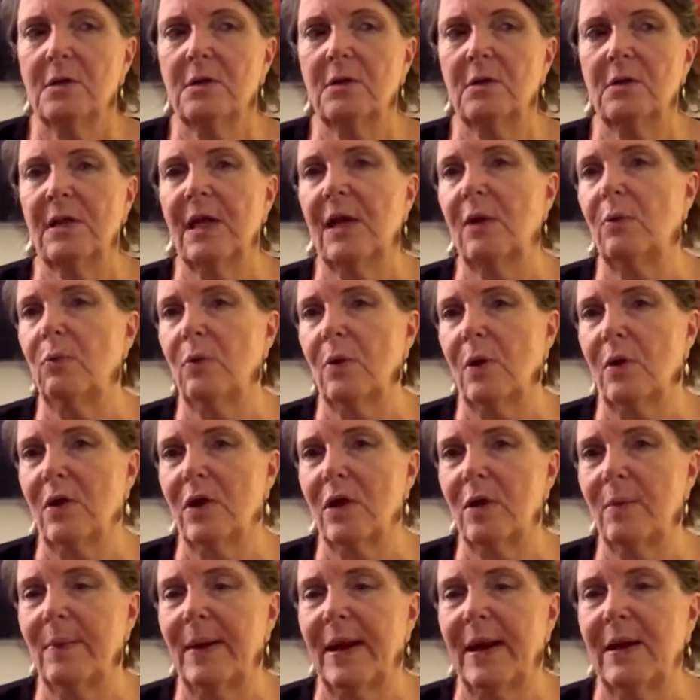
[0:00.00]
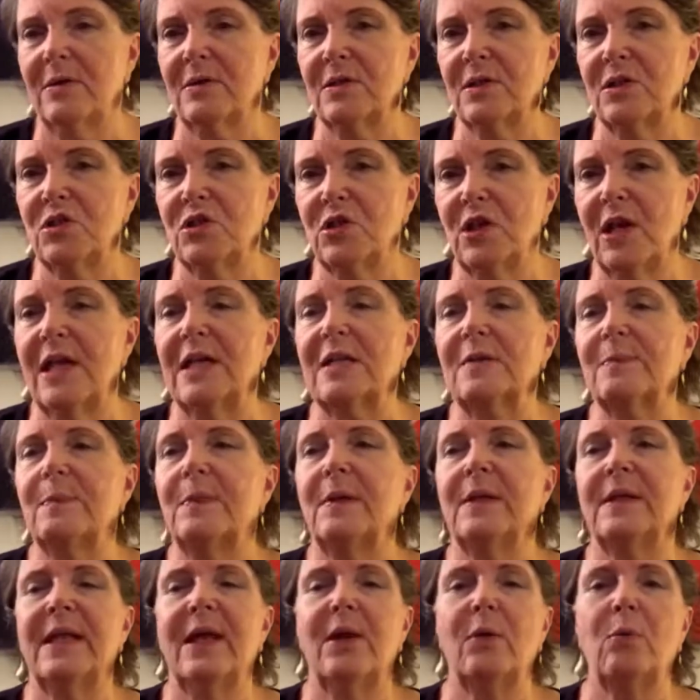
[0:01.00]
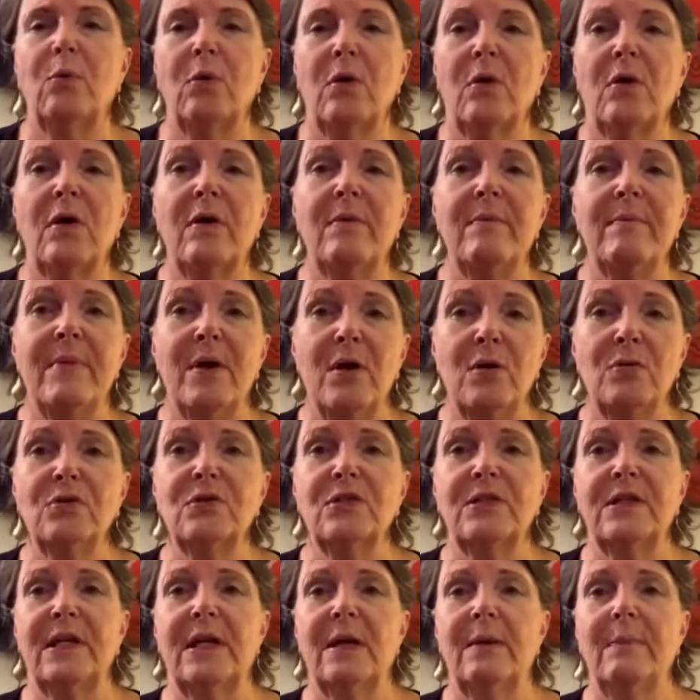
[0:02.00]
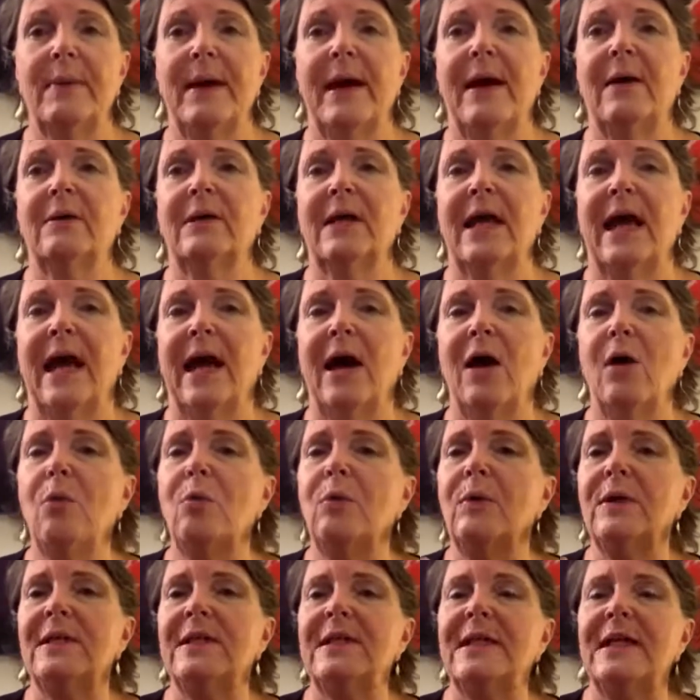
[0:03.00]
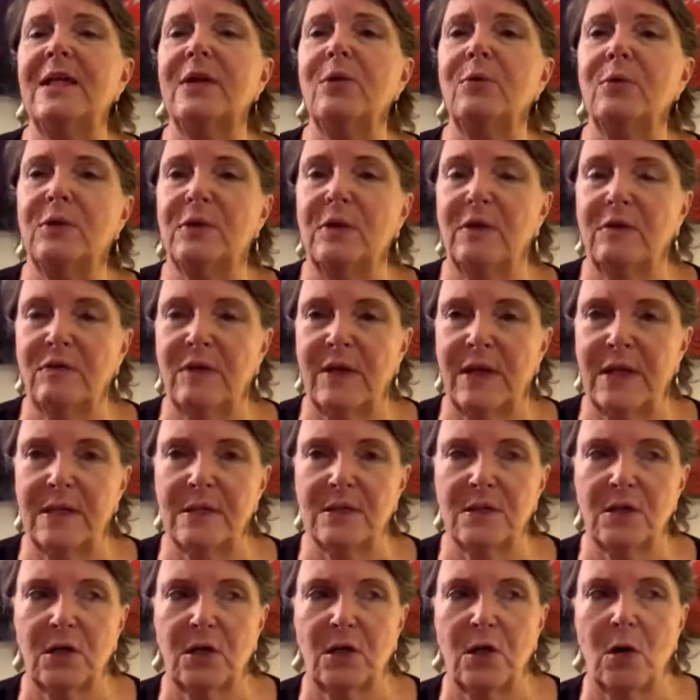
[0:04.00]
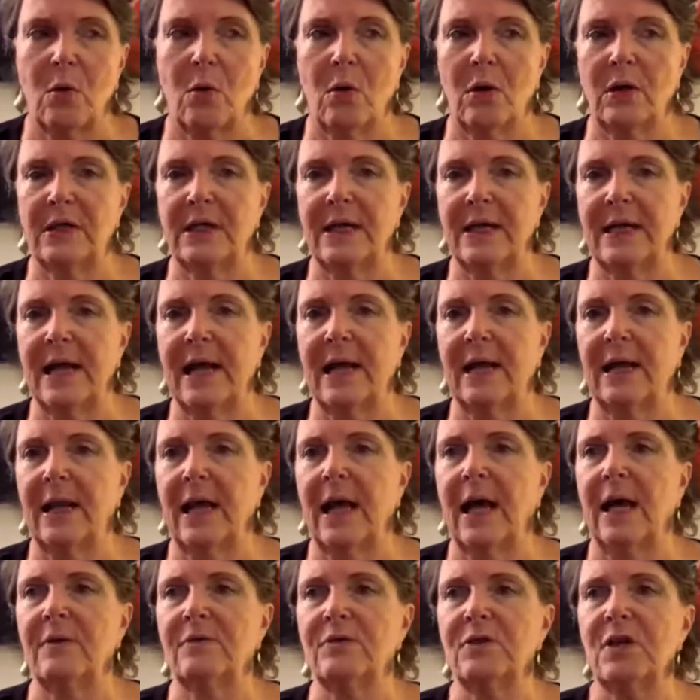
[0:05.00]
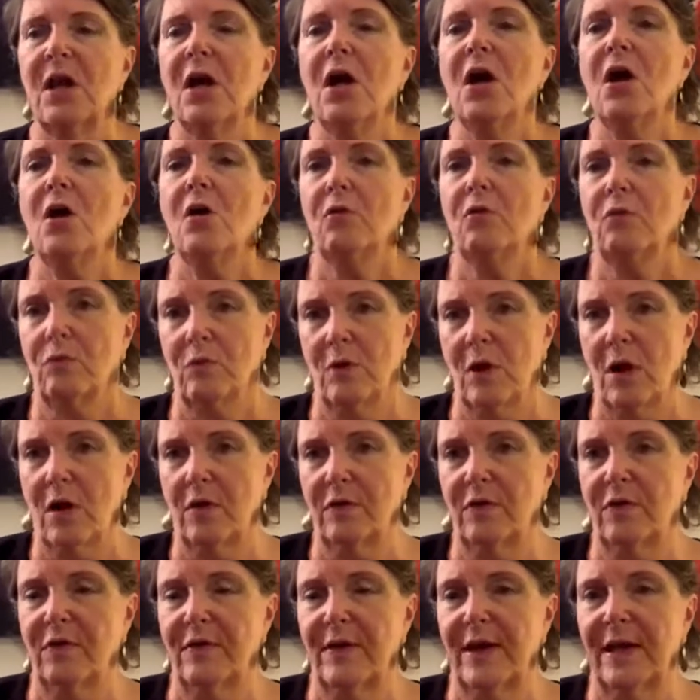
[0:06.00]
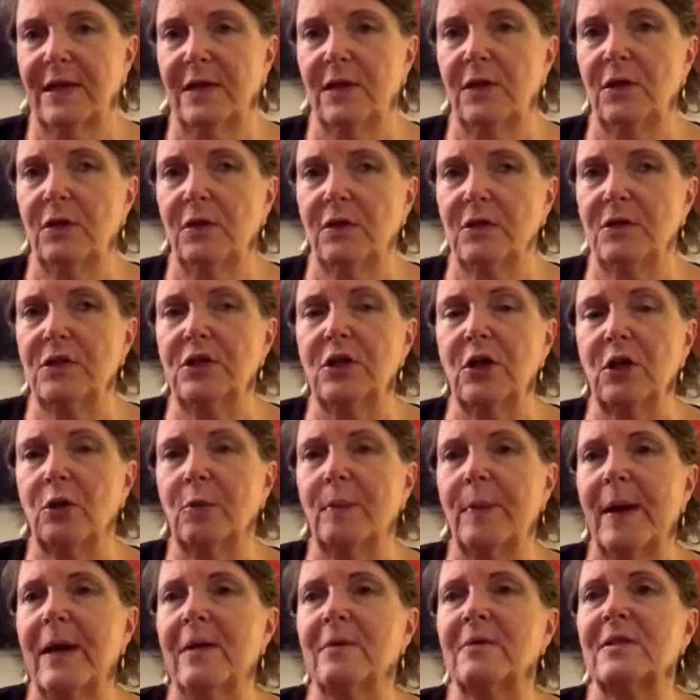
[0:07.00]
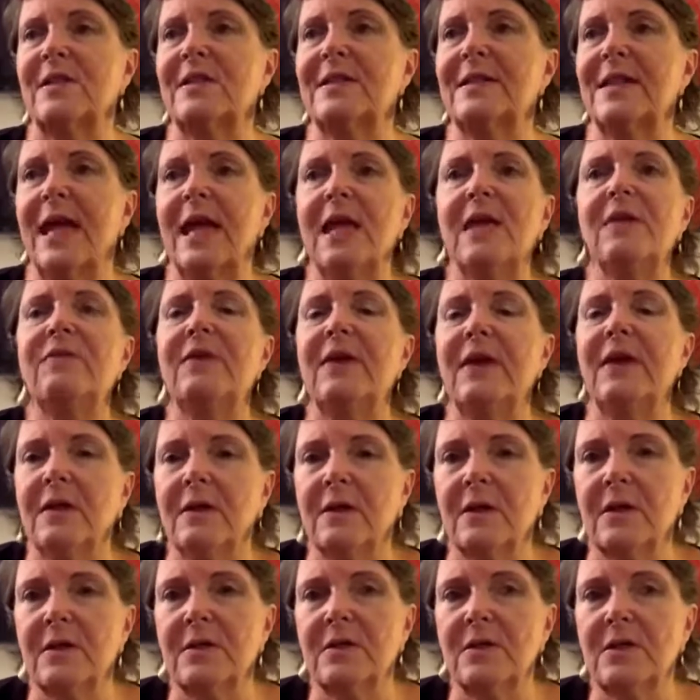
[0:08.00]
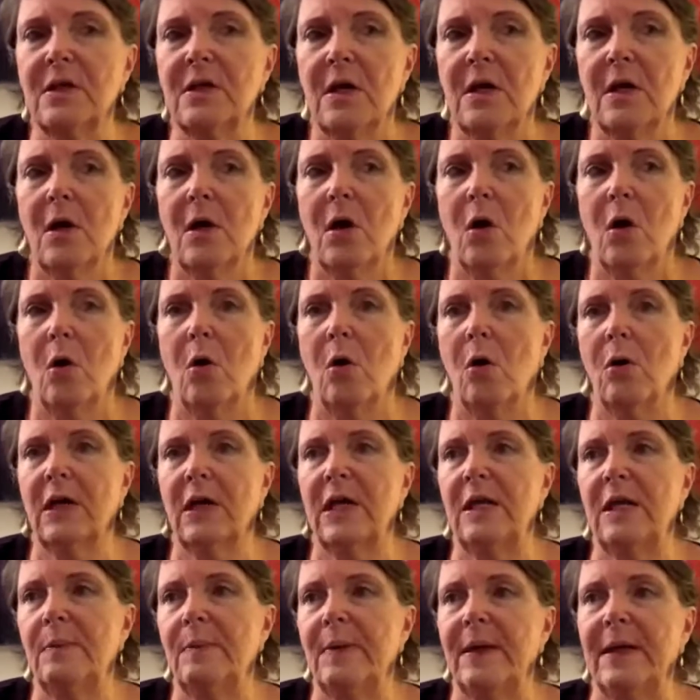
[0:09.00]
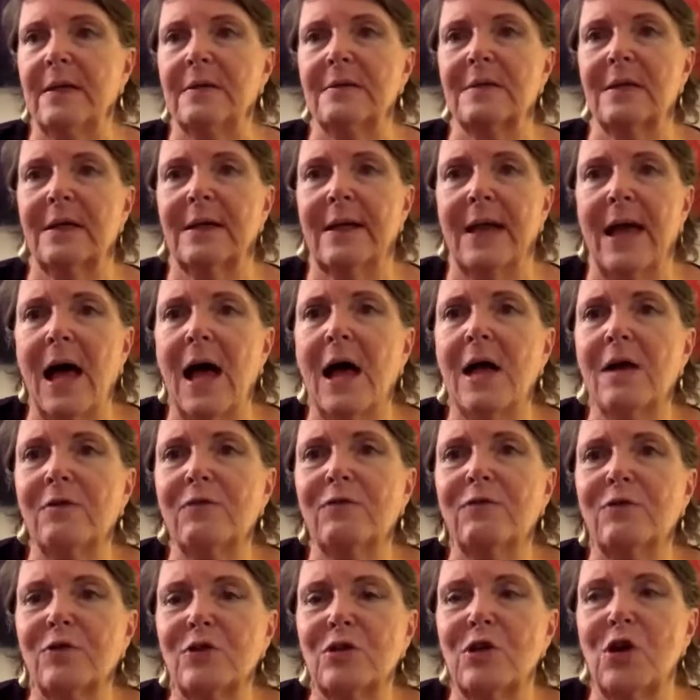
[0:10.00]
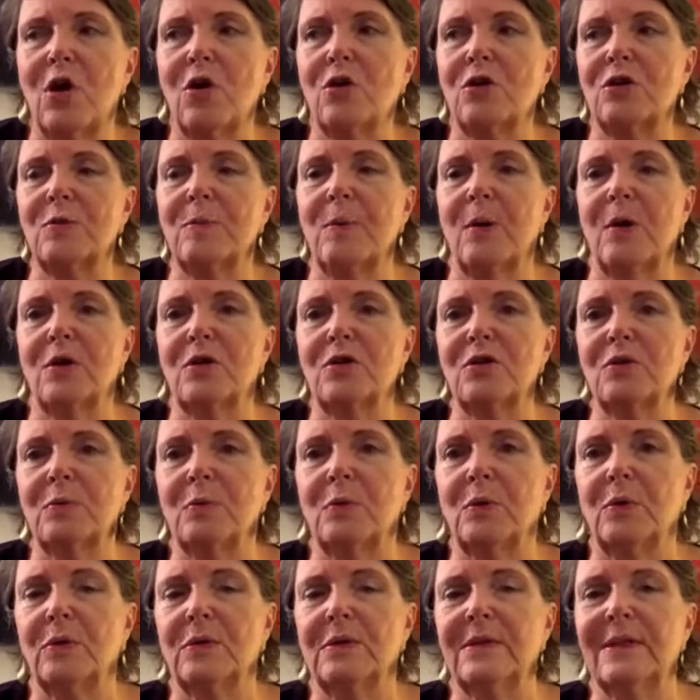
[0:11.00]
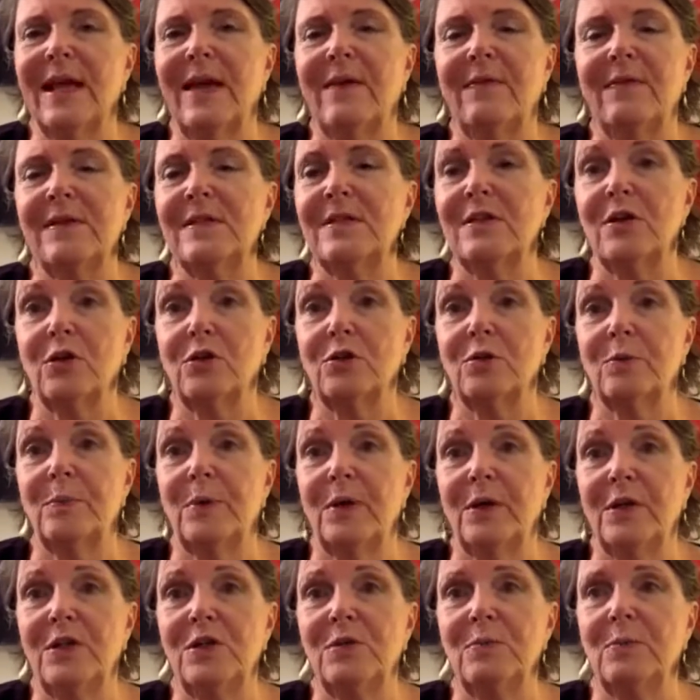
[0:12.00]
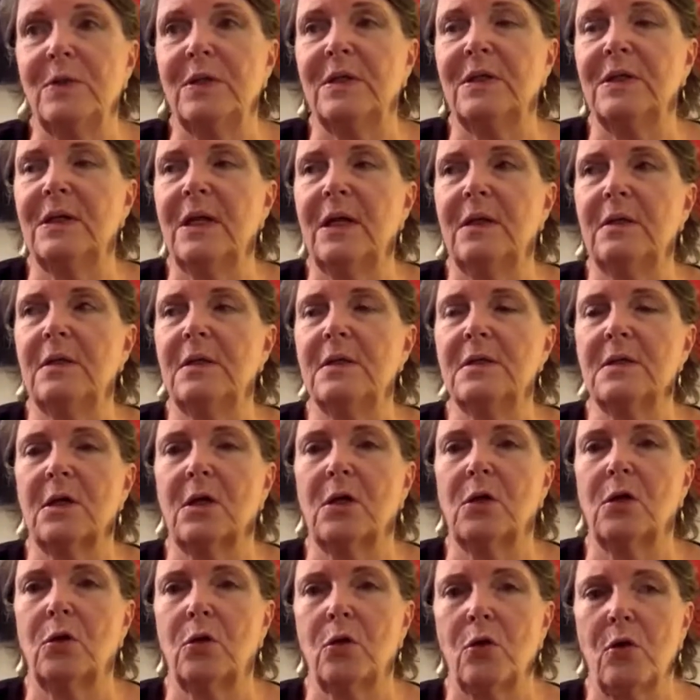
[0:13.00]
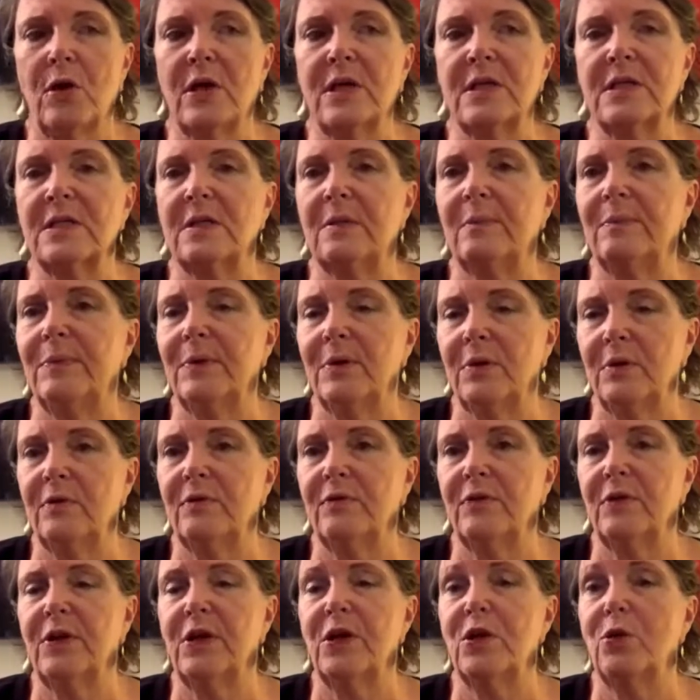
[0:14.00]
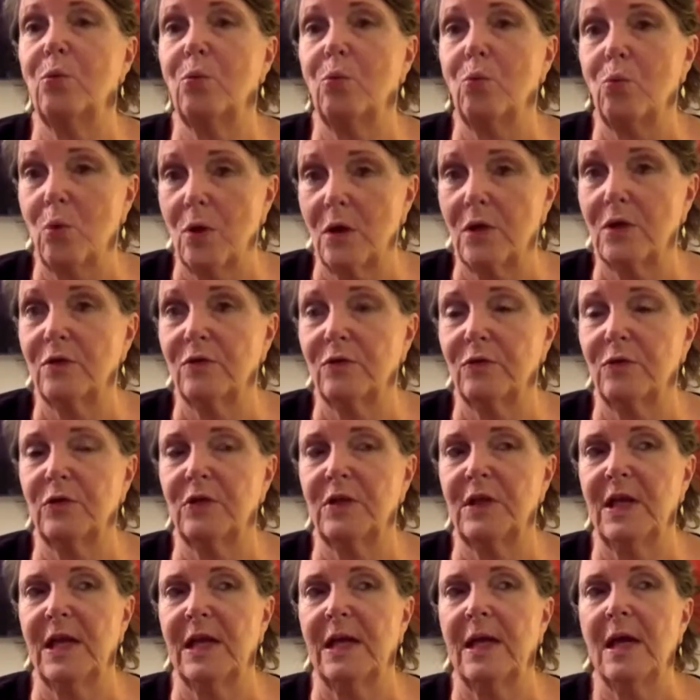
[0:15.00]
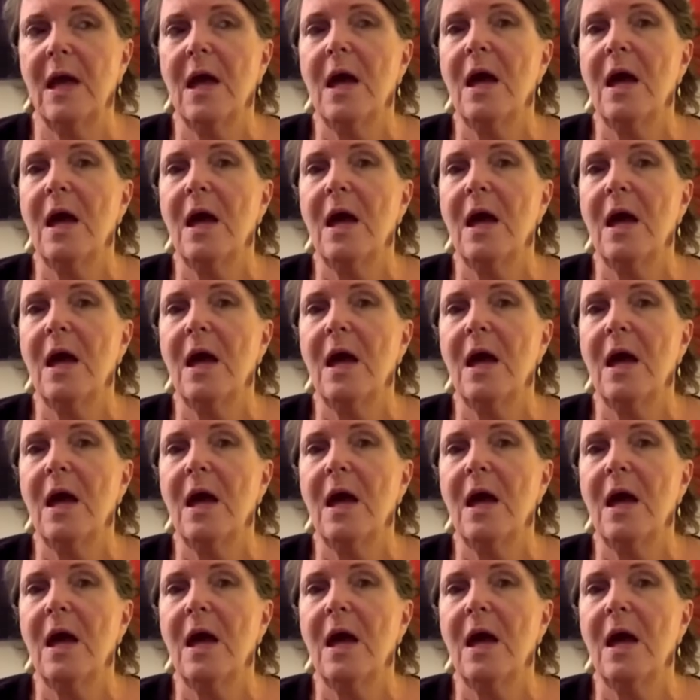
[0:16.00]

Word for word: Do they worry about us? Yes, but they worry mostly about how we deal with the things that go on in our lives rather than, you know, it's not about saving us or keeping us alive for as long as possible. Death is not a punishment. Death is a glorious and a beautiful and a wonderful thing.